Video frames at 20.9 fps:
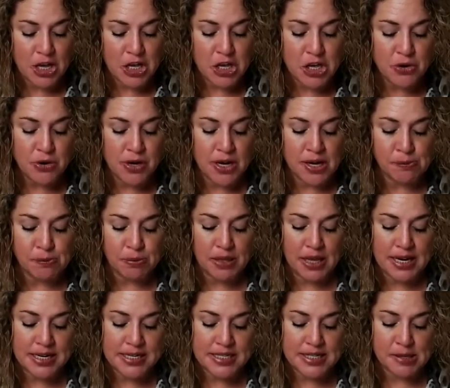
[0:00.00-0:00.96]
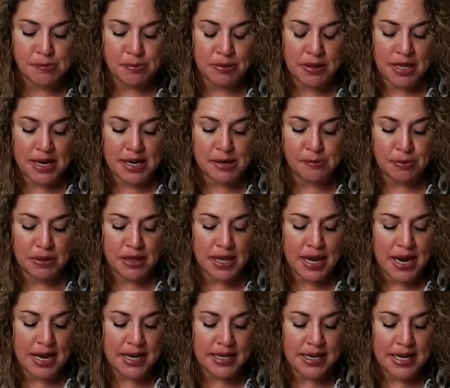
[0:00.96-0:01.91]
You can place the plane
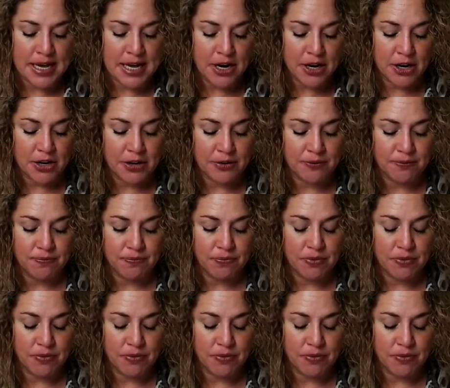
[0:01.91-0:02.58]
plan here.